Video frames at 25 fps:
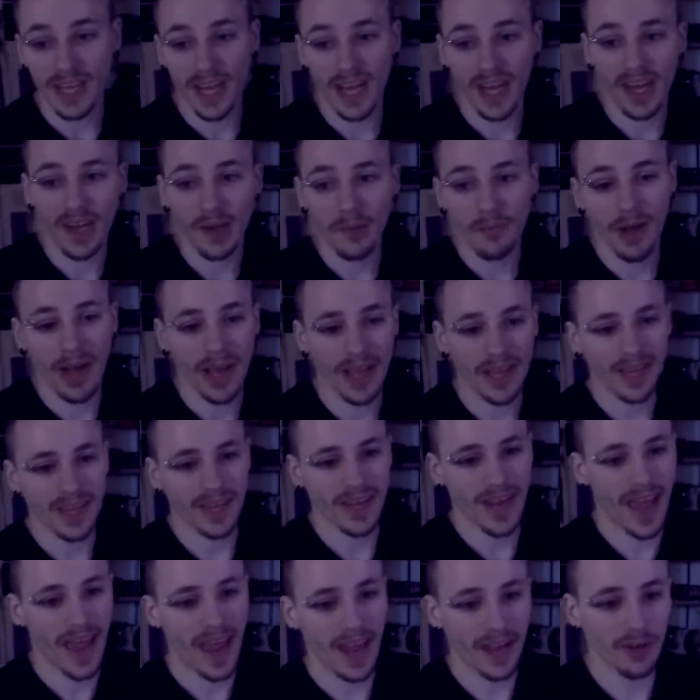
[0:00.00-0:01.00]
I
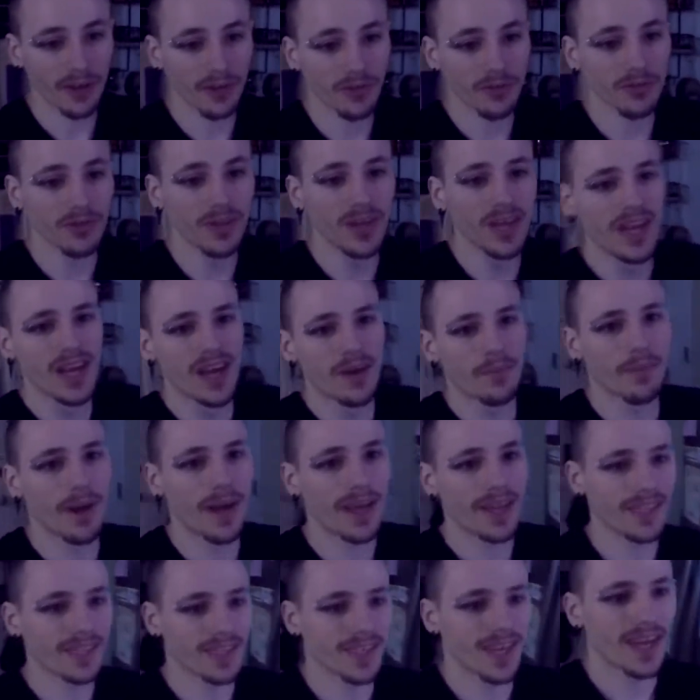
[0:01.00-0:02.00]
can handle
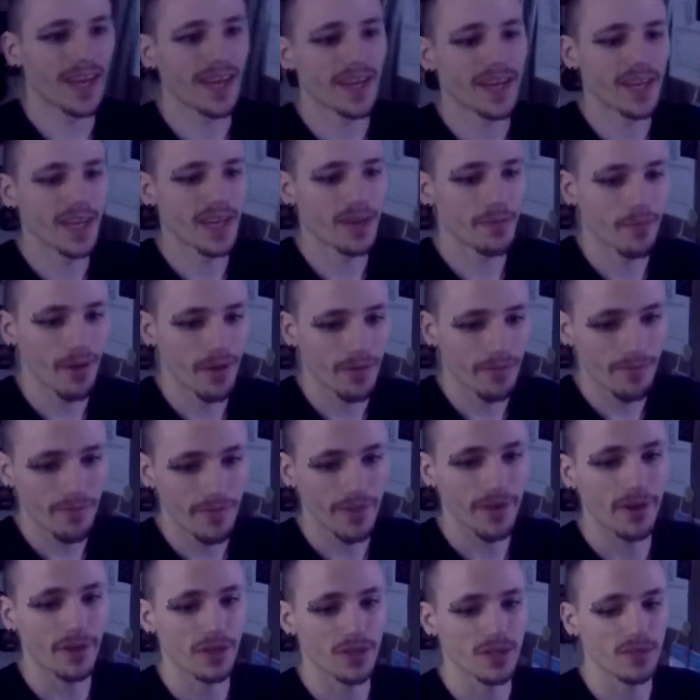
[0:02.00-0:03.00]
my anxiety and my
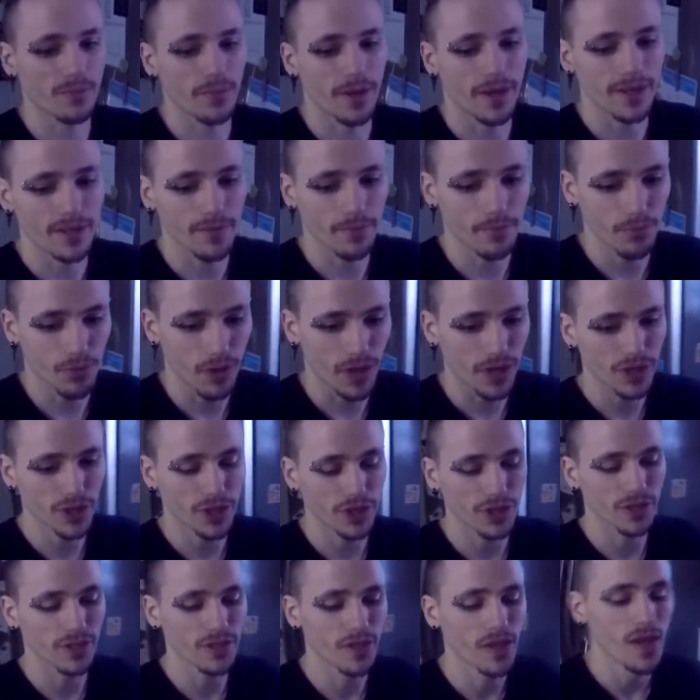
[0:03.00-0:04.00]
fears and my
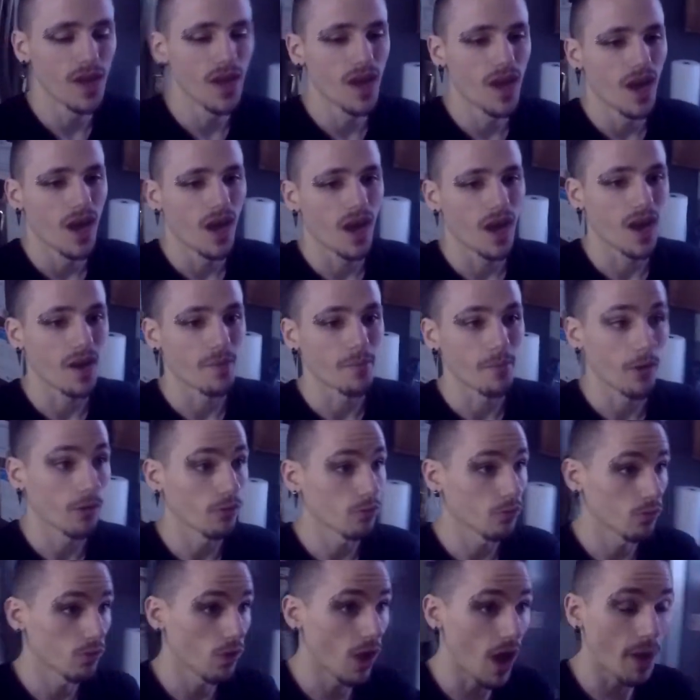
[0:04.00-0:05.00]
depression a
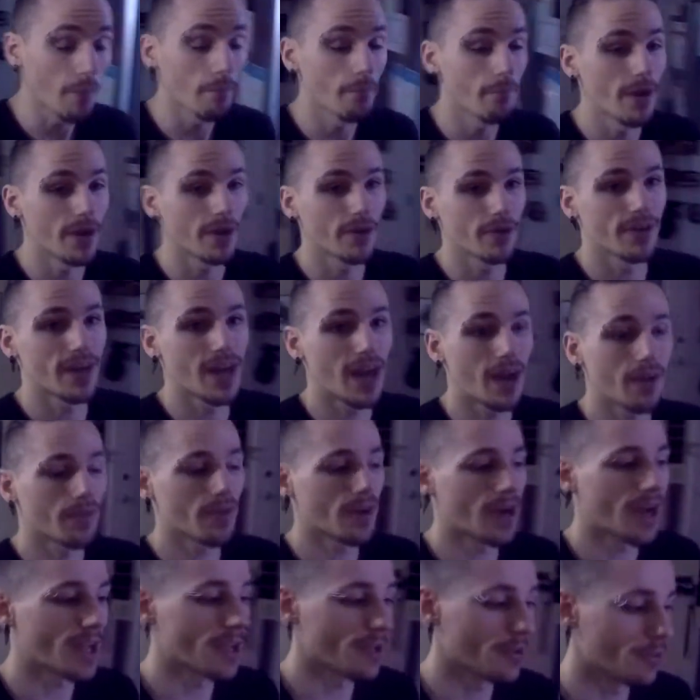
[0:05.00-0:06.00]
lot better now
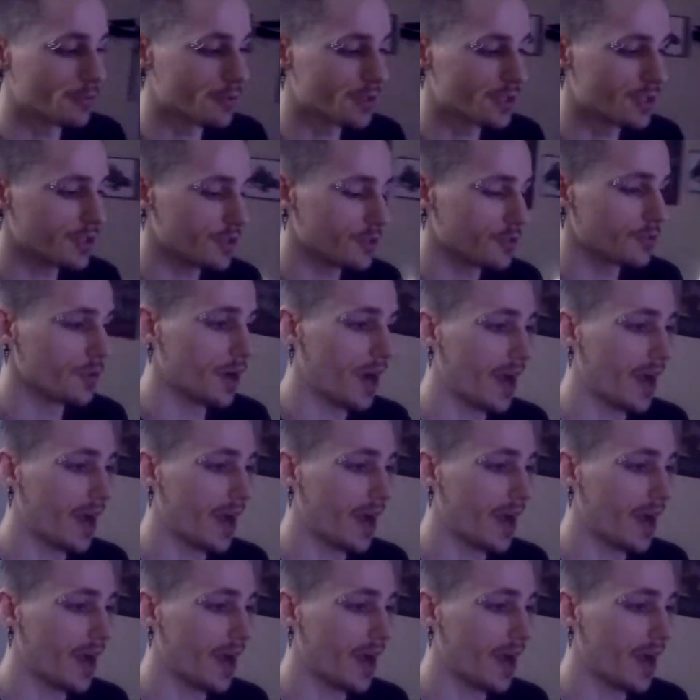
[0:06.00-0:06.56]
than I used to.